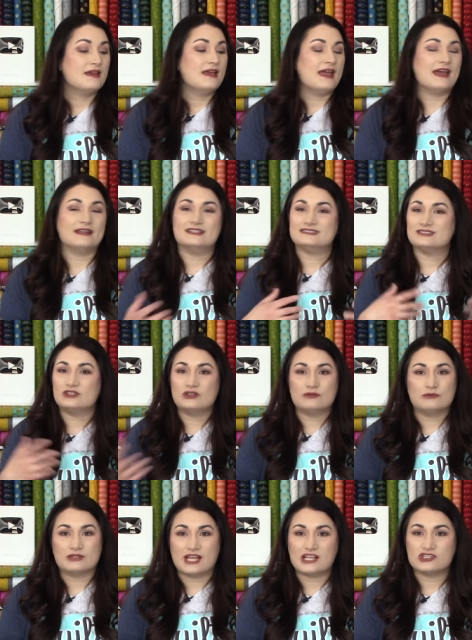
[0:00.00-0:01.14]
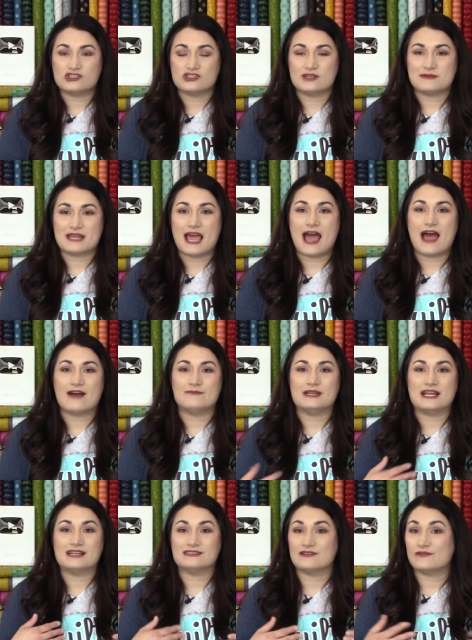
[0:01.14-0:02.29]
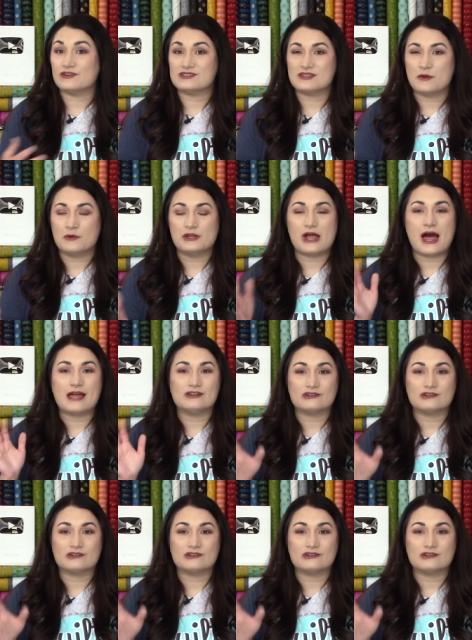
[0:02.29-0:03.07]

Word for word: And it's a good relationship to have because if you sew a lot,